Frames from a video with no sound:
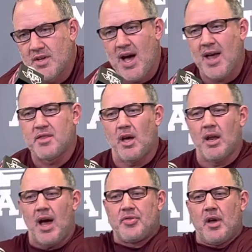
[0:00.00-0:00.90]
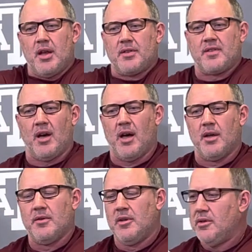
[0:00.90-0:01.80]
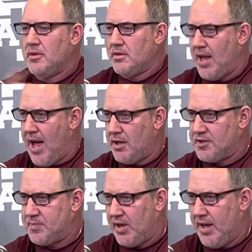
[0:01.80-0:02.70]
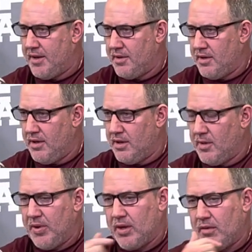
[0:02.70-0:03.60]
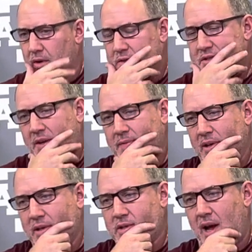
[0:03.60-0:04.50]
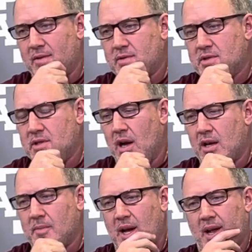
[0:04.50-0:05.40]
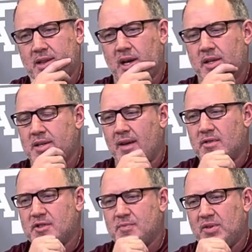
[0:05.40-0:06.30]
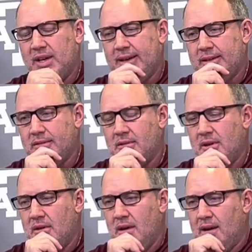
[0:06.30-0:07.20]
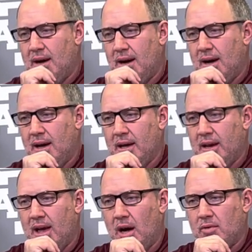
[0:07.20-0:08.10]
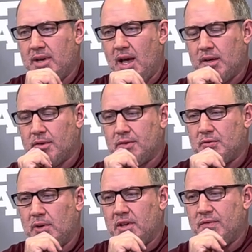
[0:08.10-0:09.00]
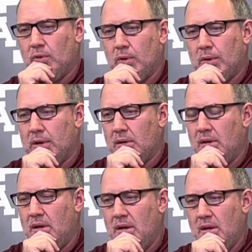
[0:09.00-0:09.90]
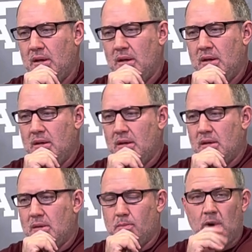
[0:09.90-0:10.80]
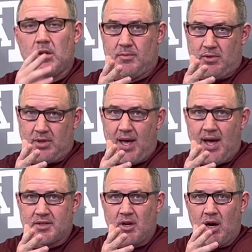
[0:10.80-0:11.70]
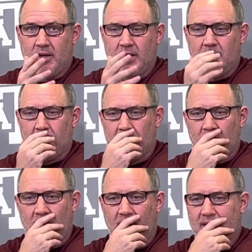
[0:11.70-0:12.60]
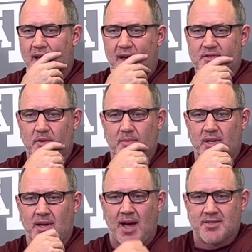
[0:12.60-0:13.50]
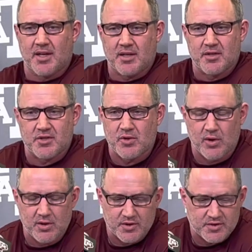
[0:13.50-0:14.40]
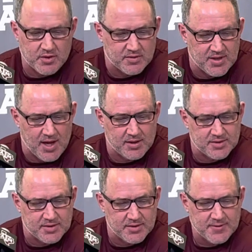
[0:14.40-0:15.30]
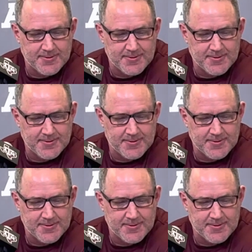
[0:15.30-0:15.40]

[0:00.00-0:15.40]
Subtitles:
Yeah, but I thought Lyle's plan and the pick and roll stuff that Travis was talking about, I thought Devin's plan and how we handled 24, multiple guys guarding him. They have so many guys that can score. They're so talented.